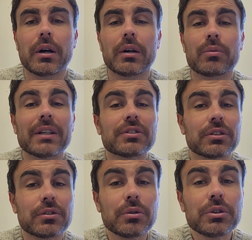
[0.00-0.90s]

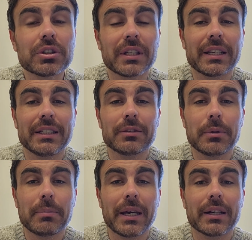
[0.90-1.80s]
restitution that need to be
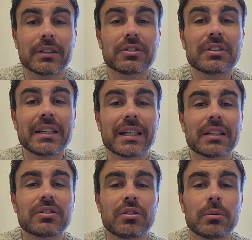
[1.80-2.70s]
made, a sin
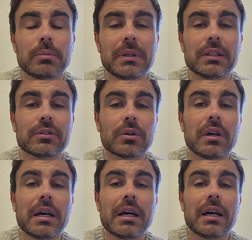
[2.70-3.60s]
against a human being. So
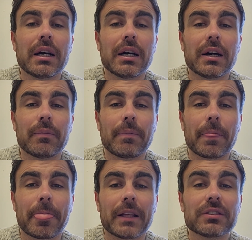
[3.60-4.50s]

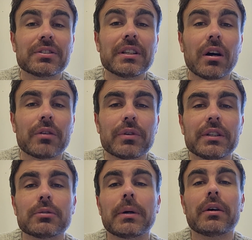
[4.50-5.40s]
sin offering
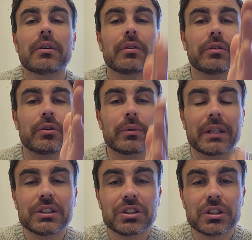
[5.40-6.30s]
is about your
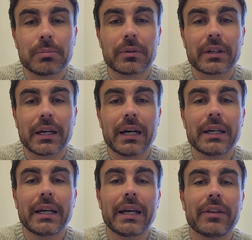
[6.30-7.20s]
relationship with
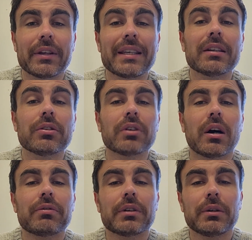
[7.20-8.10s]
God, and the guilt
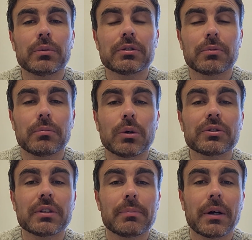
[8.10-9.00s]
offering was
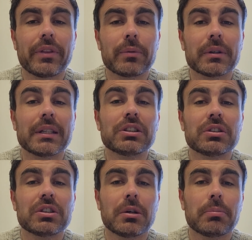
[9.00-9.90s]
mostly about that
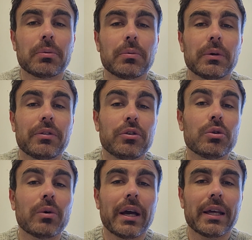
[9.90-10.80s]
relationship with
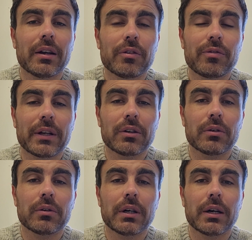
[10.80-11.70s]
you and
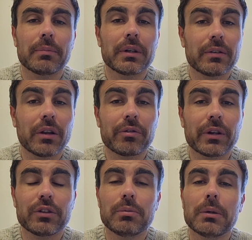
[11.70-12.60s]
another
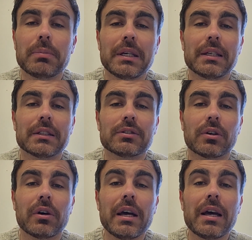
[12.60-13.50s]
fellow human being. And
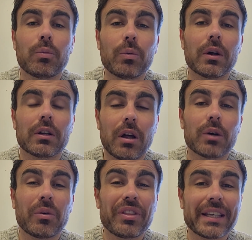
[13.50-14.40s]
so
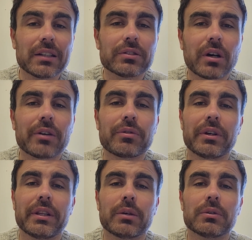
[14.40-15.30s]
along with the guilt
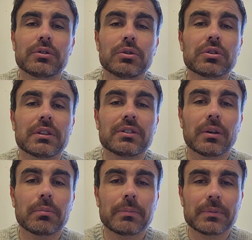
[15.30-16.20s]
offering, there was usually
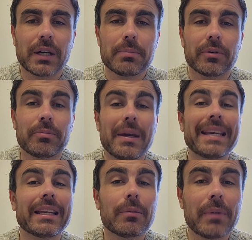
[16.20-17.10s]
some type of
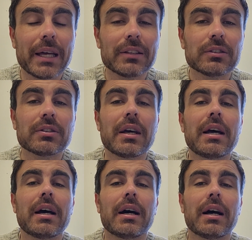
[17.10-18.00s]
making amends
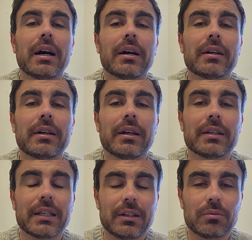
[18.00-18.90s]
and
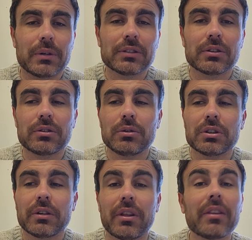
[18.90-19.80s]
getting
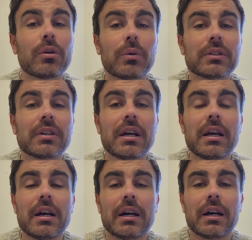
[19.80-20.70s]
restitution. Then there was
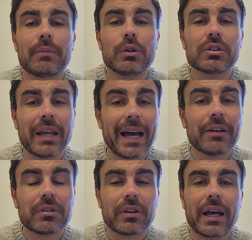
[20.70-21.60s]
usually
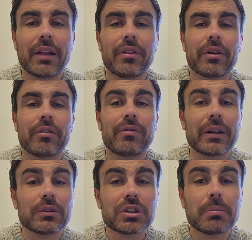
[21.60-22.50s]
after that the
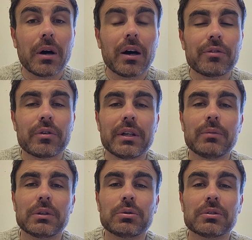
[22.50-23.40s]
fellowship offering,
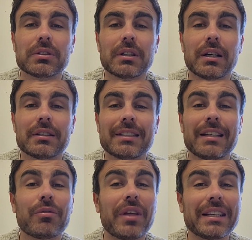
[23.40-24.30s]
which was to
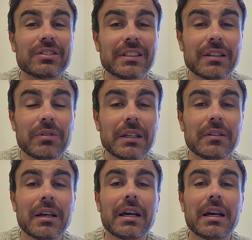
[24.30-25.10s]
give thanksgiving